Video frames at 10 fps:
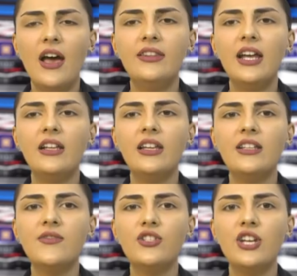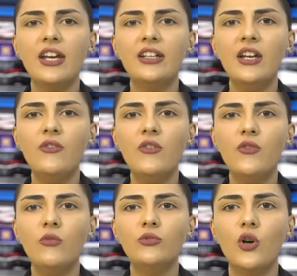and their lands were taken away
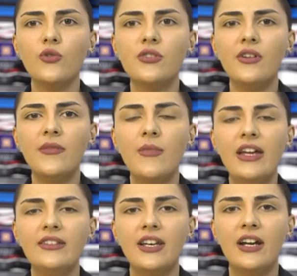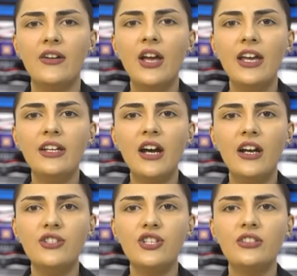from those who remained there,
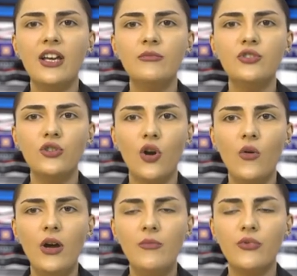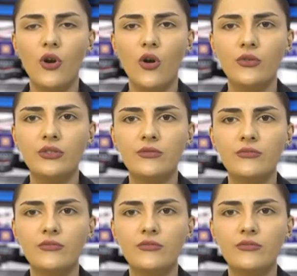encouraging them to go abroad.